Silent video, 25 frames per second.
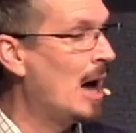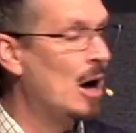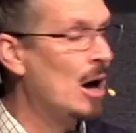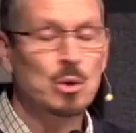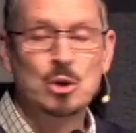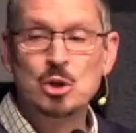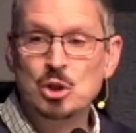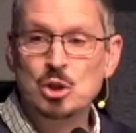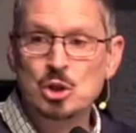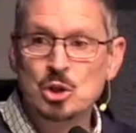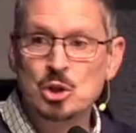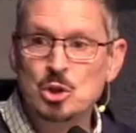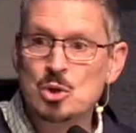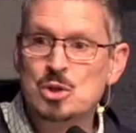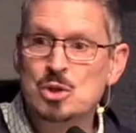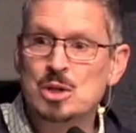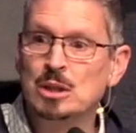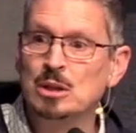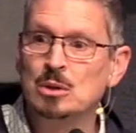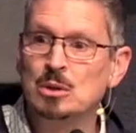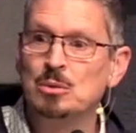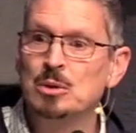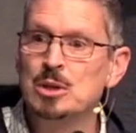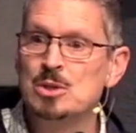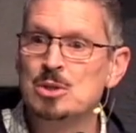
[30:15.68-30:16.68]
How are you
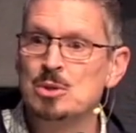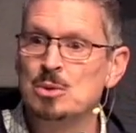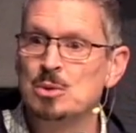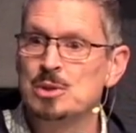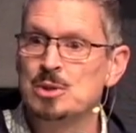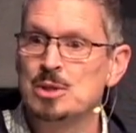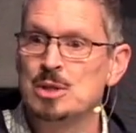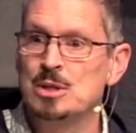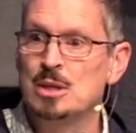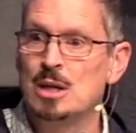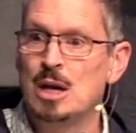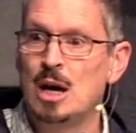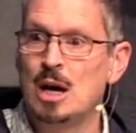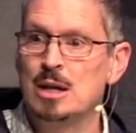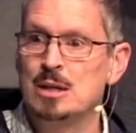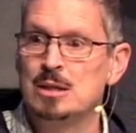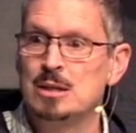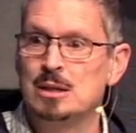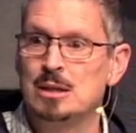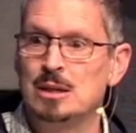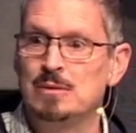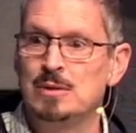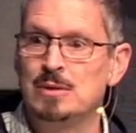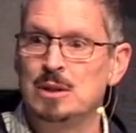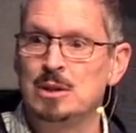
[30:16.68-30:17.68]
using the resources God
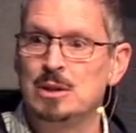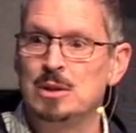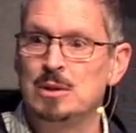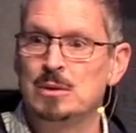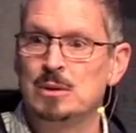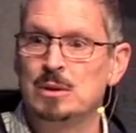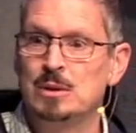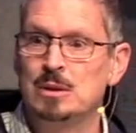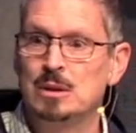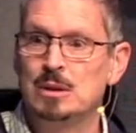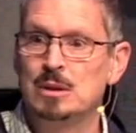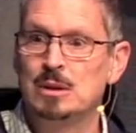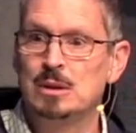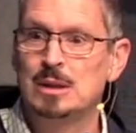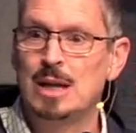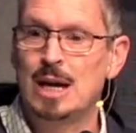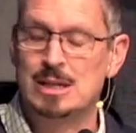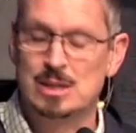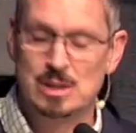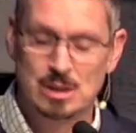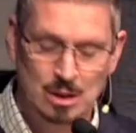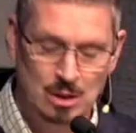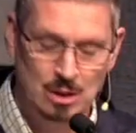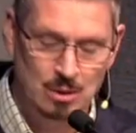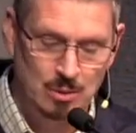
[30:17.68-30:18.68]
has given you?
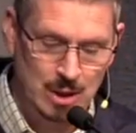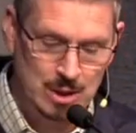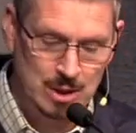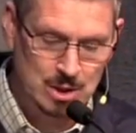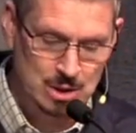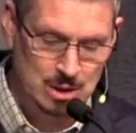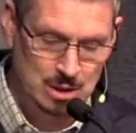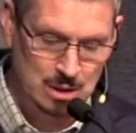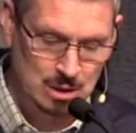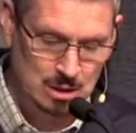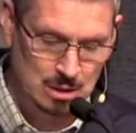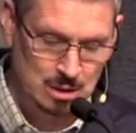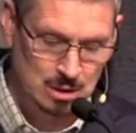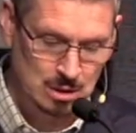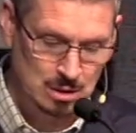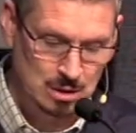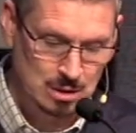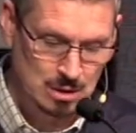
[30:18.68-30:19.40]
That's the question.